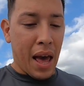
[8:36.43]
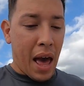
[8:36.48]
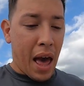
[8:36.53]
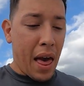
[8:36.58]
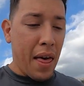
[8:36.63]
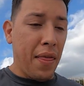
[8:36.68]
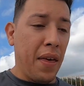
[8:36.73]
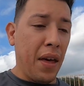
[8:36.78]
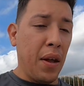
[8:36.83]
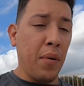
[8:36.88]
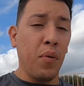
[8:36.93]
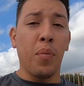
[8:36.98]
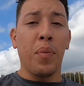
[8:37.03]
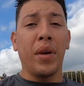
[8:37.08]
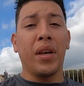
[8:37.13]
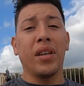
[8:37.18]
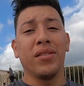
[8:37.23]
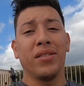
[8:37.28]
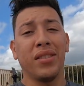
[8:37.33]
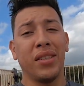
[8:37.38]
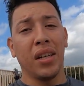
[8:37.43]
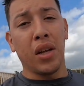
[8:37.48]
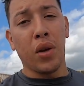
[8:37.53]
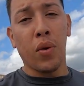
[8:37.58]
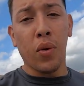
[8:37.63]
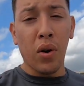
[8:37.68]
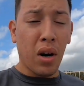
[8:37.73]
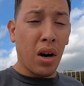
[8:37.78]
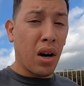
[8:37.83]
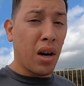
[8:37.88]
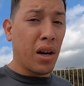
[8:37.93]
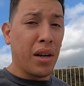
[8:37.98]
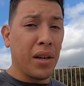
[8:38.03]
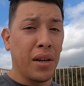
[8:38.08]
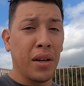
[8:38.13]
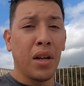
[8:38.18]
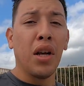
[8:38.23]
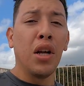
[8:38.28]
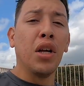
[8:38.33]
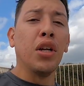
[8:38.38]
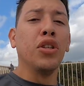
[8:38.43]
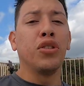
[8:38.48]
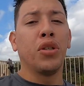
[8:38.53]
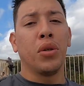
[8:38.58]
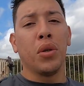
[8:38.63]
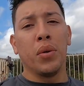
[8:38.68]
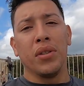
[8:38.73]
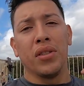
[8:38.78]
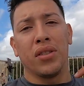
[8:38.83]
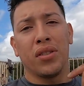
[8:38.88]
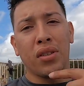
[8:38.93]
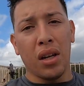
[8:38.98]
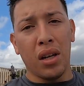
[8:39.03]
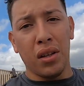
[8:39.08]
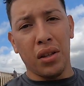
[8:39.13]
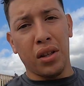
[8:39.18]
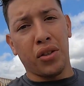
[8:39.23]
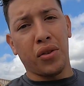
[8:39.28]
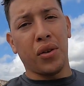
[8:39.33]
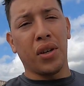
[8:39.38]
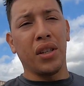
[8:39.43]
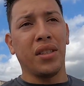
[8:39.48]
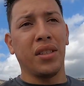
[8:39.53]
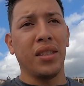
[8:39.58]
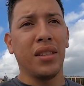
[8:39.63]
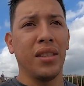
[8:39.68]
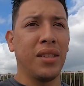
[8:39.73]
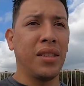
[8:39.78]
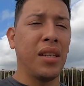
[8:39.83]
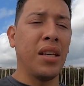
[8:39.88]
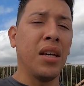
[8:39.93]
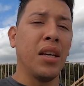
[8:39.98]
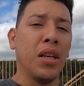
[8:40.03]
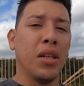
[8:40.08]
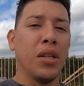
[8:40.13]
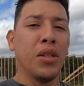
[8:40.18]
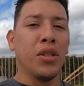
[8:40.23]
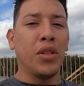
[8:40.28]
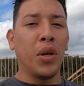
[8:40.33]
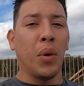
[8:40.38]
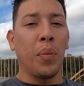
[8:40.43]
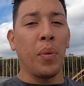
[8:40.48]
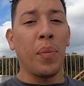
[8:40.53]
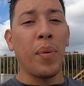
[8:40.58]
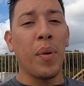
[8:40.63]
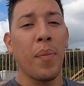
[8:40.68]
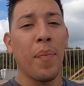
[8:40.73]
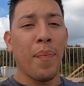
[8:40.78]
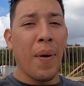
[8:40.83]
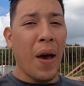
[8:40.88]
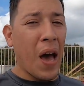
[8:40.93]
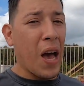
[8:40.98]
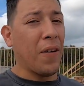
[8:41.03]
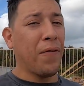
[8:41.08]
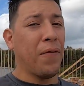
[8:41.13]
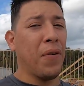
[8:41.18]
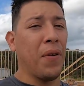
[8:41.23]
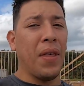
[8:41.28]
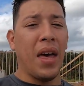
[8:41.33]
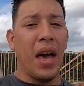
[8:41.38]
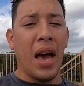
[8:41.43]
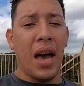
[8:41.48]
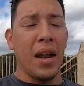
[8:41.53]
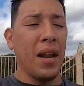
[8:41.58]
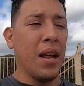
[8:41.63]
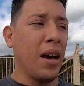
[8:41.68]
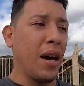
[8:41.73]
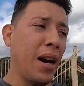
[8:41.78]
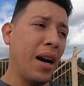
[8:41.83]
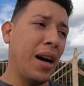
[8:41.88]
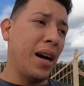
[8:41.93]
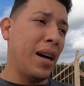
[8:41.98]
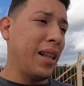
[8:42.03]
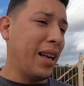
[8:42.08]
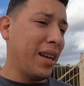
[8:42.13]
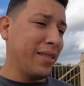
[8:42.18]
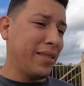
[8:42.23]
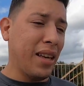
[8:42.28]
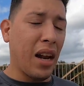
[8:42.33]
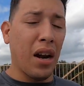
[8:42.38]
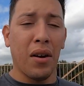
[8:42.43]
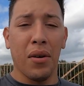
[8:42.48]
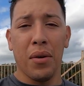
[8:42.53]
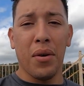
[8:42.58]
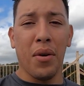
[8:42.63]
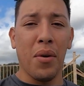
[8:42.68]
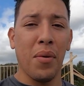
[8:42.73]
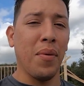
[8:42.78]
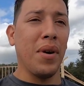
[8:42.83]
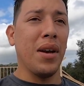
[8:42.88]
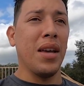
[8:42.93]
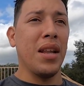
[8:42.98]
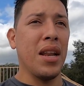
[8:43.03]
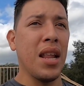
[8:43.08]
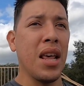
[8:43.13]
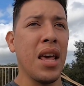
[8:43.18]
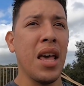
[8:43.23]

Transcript: And then we'll be continuing on to install the trusses. So we'll be back for that. Like I said, I don't know when,